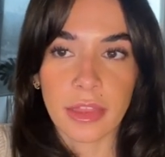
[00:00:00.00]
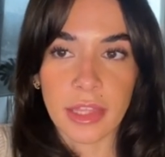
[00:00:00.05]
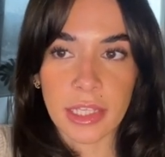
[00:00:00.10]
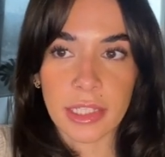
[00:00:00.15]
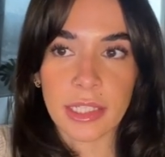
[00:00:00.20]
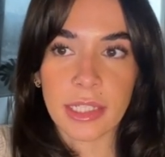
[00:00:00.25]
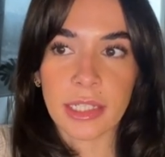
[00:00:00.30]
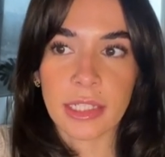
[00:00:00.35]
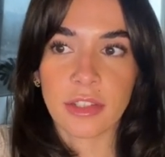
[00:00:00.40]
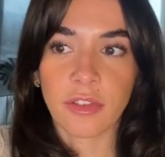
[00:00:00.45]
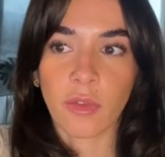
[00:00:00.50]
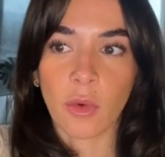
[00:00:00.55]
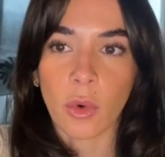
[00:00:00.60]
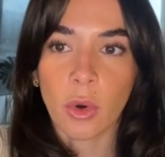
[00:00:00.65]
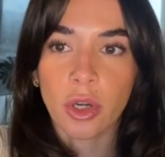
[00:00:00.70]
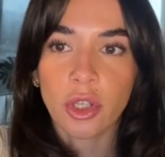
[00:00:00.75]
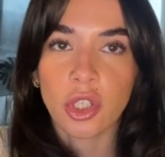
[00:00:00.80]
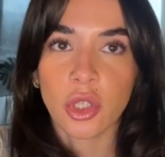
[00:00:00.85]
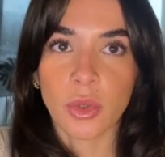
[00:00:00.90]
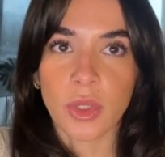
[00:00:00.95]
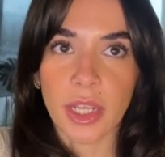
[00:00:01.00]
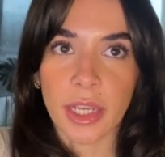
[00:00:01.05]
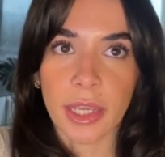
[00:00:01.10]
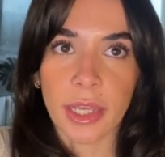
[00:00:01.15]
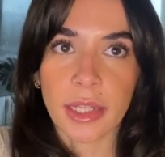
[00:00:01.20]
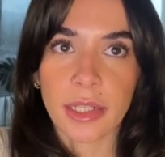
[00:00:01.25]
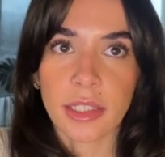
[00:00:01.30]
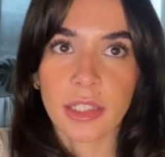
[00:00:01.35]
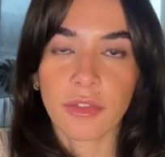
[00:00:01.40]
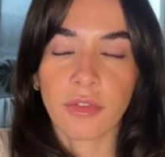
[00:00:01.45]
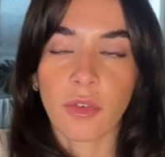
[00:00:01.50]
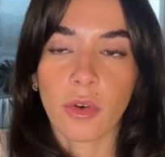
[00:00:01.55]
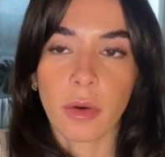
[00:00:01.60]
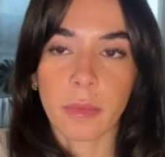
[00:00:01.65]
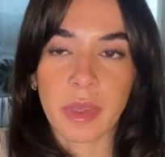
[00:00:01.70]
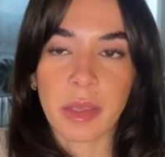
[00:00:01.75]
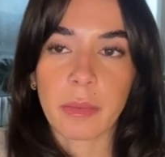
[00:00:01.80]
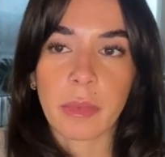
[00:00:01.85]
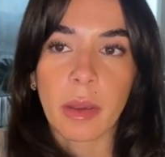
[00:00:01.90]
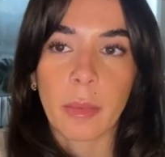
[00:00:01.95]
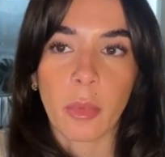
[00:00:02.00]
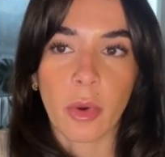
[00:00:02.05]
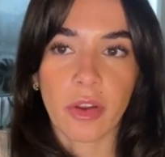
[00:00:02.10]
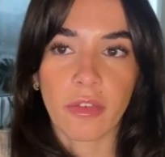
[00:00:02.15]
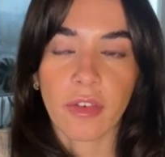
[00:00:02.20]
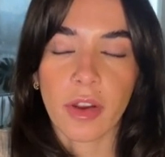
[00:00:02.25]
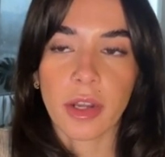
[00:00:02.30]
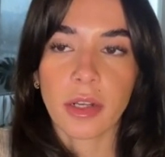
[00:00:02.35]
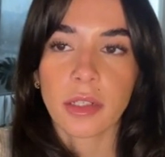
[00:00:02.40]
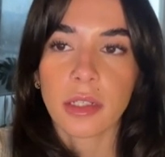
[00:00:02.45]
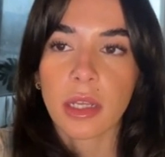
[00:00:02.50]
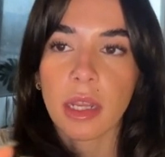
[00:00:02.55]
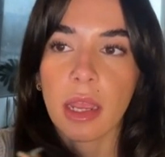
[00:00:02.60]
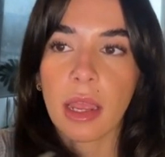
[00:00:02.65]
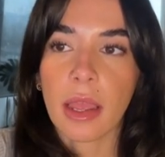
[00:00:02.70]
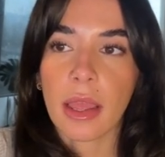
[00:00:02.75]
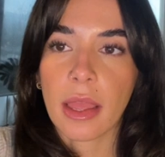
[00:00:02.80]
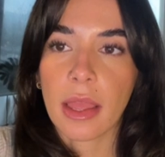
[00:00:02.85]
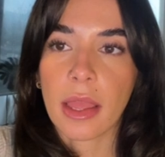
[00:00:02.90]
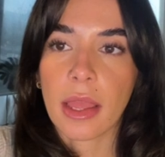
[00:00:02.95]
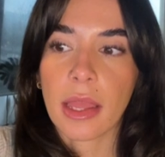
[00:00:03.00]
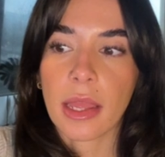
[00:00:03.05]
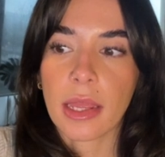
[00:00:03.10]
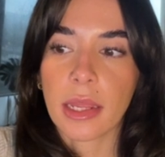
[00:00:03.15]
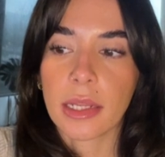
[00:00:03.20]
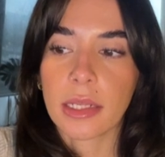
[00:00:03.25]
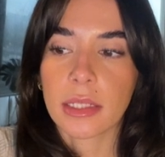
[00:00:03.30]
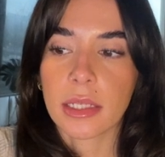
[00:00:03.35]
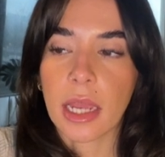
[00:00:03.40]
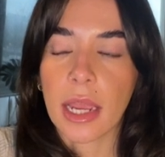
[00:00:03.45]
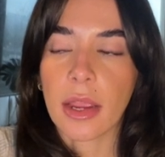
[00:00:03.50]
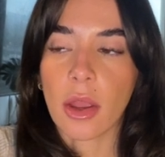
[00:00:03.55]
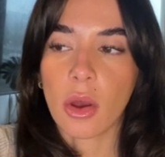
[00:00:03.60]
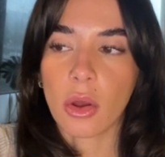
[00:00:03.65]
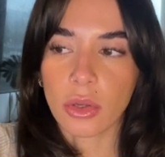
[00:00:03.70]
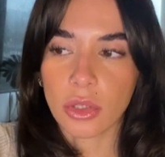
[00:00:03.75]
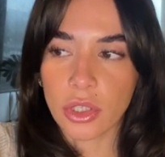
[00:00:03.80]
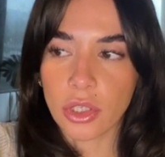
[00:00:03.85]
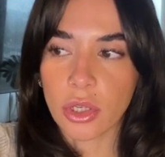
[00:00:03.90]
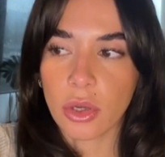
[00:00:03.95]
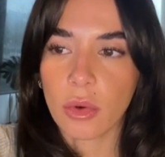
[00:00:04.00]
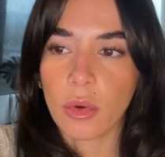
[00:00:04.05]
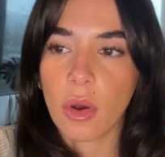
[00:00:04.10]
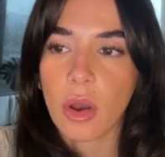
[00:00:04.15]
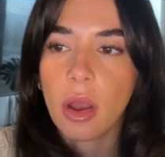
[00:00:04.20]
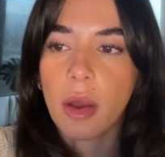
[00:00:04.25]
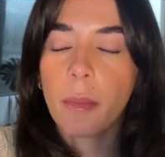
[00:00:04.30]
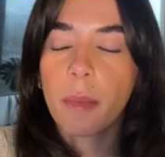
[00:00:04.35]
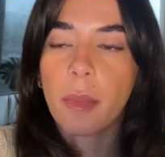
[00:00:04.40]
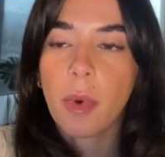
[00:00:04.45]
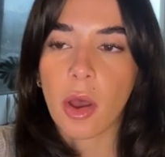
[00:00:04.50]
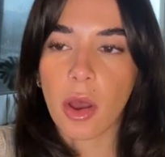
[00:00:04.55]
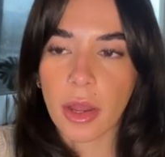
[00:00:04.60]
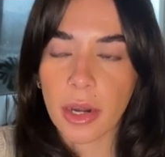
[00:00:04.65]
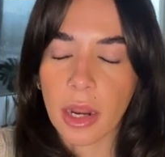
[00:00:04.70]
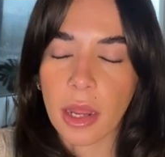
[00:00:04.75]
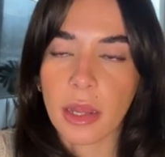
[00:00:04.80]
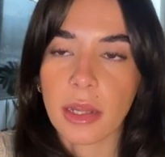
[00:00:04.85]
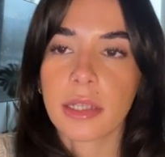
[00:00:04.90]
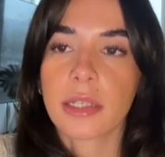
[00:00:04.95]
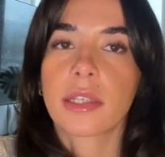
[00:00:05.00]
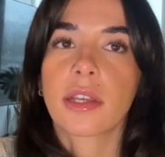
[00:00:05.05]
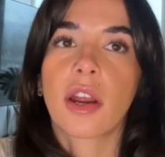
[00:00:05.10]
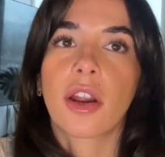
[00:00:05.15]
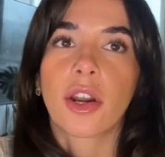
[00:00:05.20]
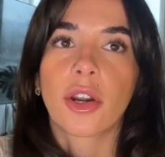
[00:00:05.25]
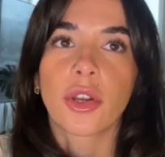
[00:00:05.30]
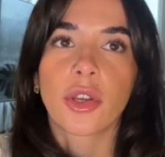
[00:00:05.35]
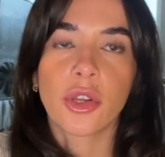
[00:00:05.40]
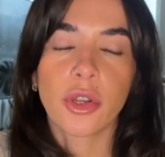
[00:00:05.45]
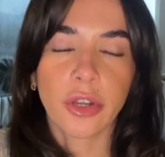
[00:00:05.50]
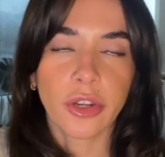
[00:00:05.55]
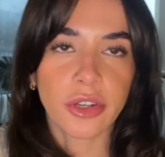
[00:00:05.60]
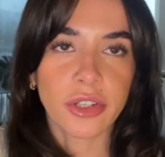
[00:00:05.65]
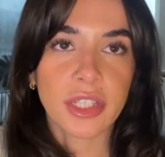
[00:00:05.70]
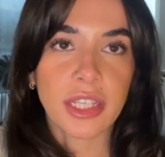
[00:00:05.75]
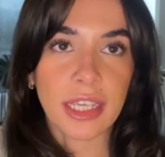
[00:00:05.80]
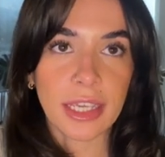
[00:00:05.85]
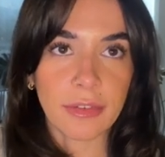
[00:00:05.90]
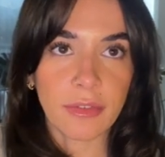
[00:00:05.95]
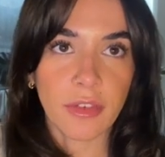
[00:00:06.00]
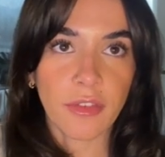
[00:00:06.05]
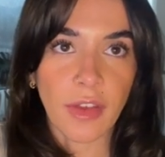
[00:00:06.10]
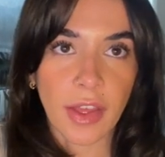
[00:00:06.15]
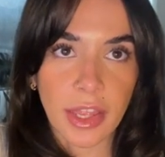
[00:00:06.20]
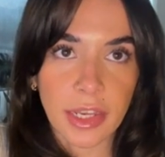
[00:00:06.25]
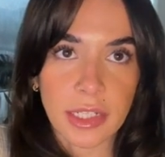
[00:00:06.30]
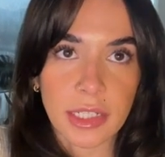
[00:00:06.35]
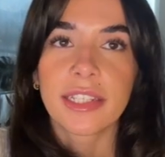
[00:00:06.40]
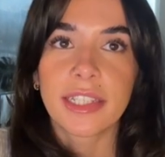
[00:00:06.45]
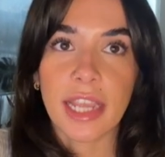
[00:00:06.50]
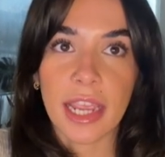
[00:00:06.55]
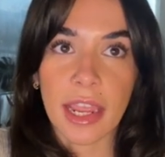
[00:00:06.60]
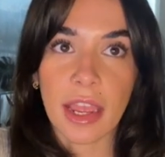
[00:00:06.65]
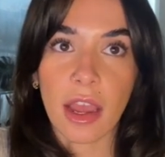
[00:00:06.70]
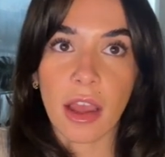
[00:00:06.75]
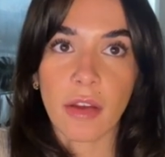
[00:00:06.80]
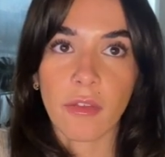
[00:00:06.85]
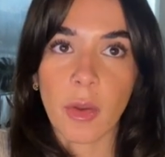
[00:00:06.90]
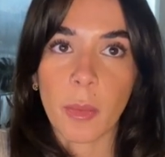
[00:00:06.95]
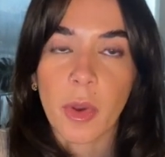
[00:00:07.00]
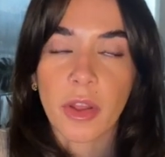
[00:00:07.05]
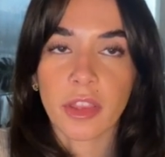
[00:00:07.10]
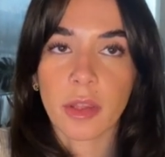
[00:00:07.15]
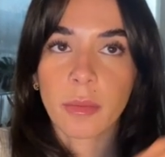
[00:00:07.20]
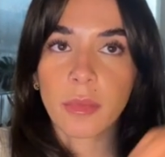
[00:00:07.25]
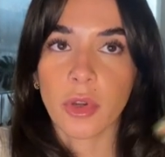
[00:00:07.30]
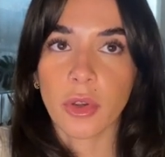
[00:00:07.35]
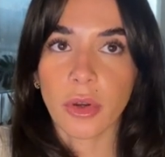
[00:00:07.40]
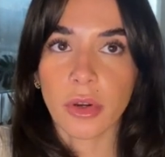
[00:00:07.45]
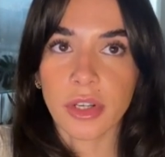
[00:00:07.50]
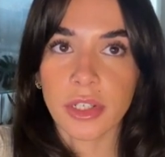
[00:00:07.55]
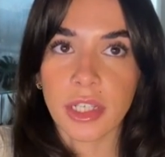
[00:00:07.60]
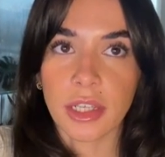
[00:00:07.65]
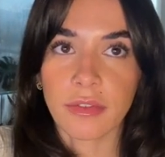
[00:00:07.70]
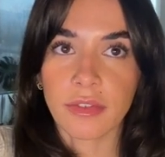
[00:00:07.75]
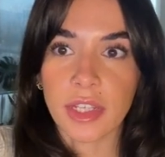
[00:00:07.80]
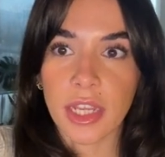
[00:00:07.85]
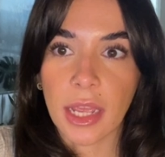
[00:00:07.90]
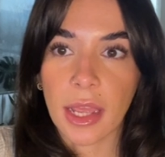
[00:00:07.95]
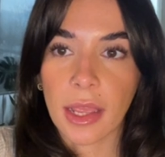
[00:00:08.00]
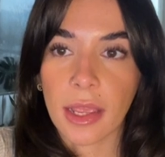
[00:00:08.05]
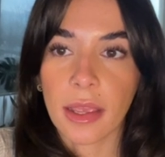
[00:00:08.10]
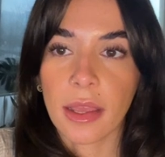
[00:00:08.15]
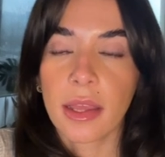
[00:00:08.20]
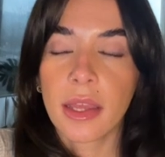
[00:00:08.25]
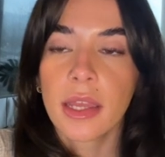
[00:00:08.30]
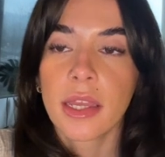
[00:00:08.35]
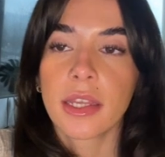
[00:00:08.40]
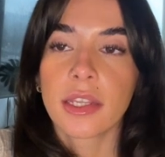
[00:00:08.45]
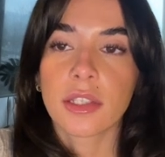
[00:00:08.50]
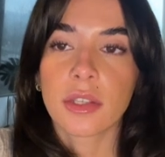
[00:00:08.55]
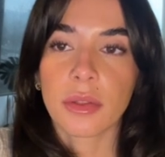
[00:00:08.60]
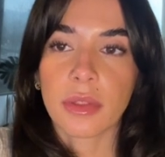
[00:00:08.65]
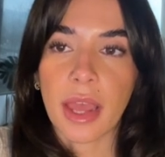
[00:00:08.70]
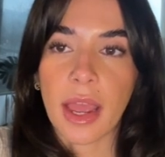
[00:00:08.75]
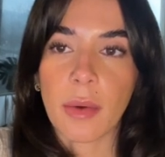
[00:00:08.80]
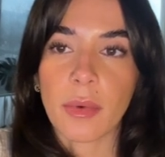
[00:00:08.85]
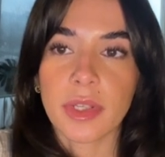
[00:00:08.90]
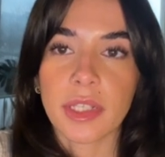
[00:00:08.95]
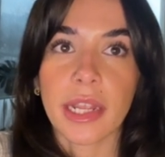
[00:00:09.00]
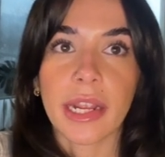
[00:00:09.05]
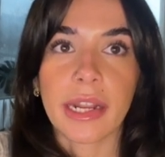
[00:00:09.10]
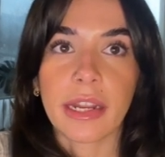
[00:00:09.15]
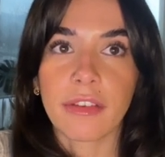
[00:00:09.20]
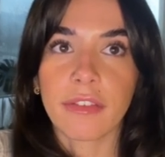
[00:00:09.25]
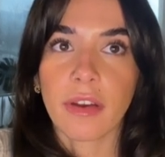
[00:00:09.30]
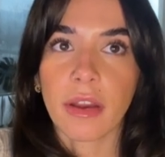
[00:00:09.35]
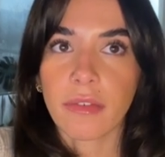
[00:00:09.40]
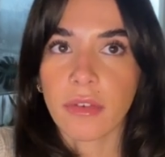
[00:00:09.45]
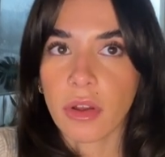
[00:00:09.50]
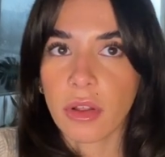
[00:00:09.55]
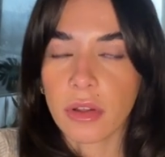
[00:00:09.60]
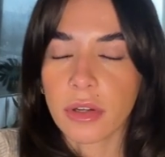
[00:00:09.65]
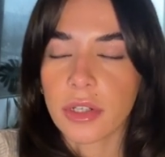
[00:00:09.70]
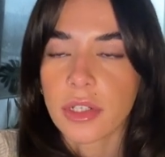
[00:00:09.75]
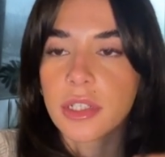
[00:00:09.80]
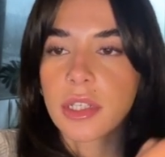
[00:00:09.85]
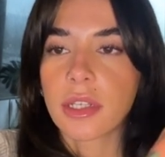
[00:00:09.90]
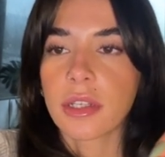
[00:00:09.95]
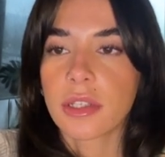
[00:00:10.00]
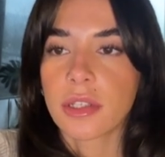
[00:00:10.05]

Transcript: This is for 2 tickets for me and my boyfriend, and I also bought us our New Year's Eve event day of. I bought them New Year's Eve day, so that was $85.